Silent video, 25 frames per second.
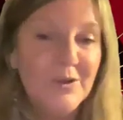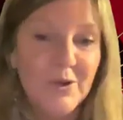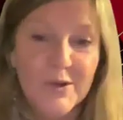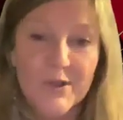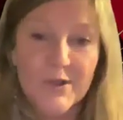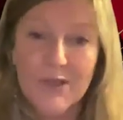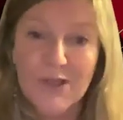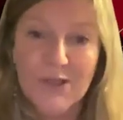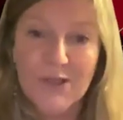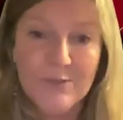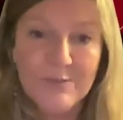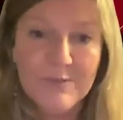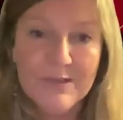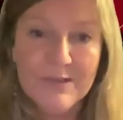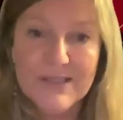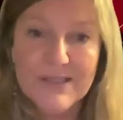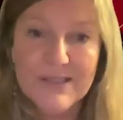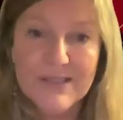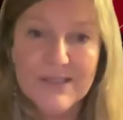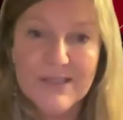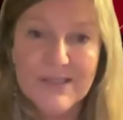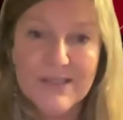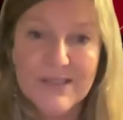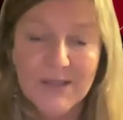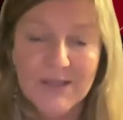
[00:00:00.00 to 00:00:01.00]
not a
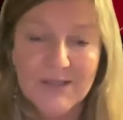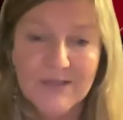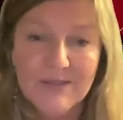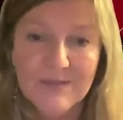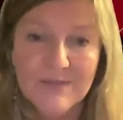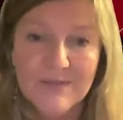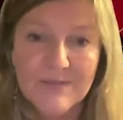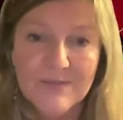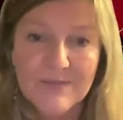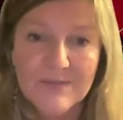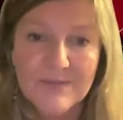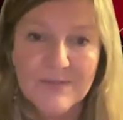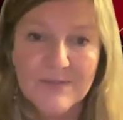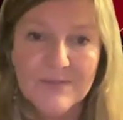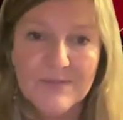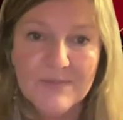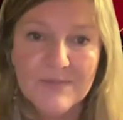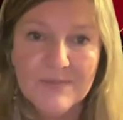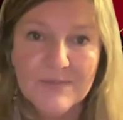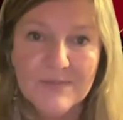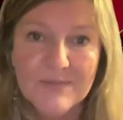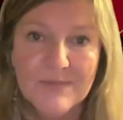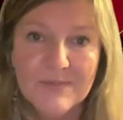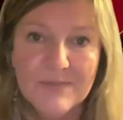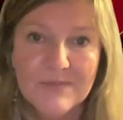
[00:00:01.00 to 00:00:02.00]
human doing,
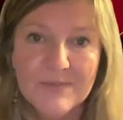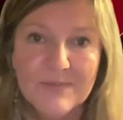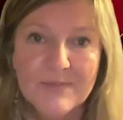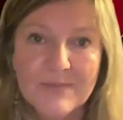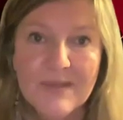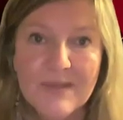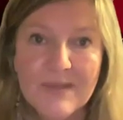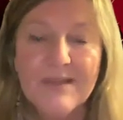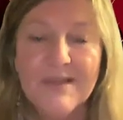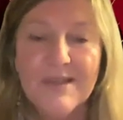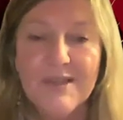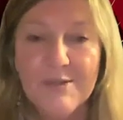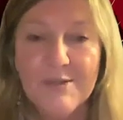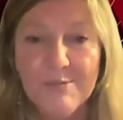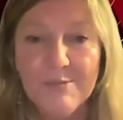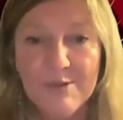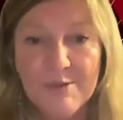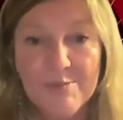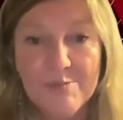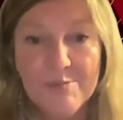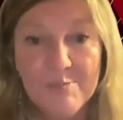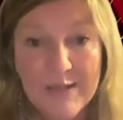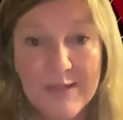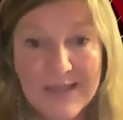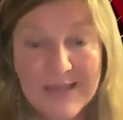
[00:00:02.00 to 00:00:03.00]
a
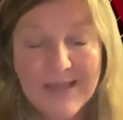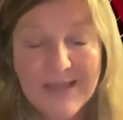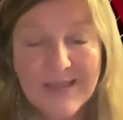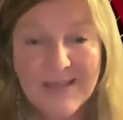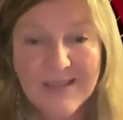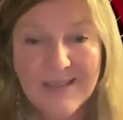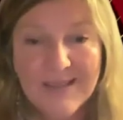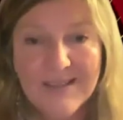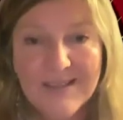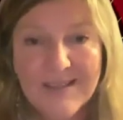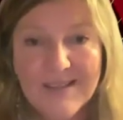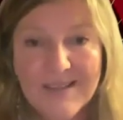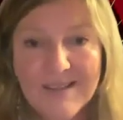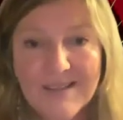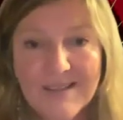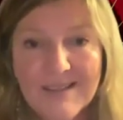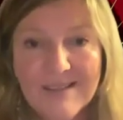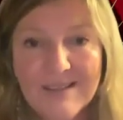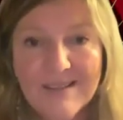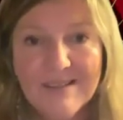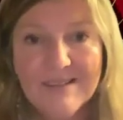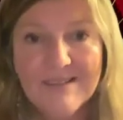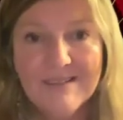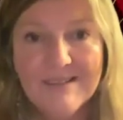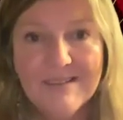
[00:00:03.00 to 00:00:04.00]
human being,
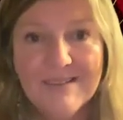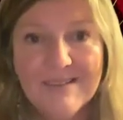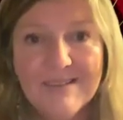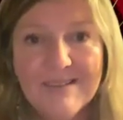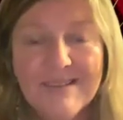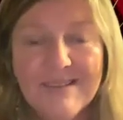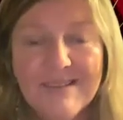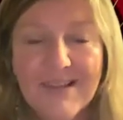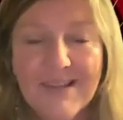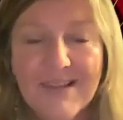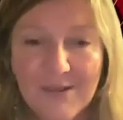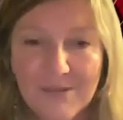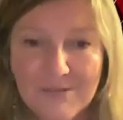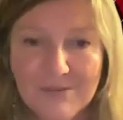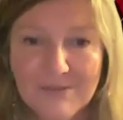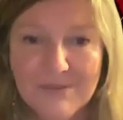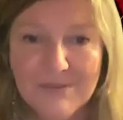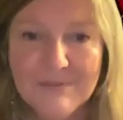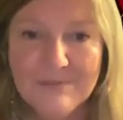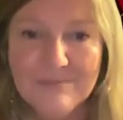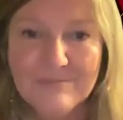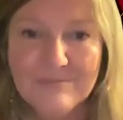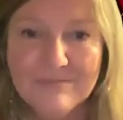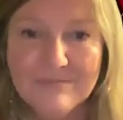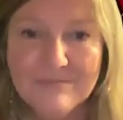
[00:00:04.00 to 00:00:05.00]

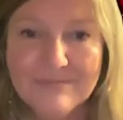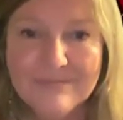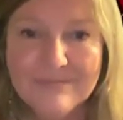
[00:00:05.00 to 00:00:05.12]
love.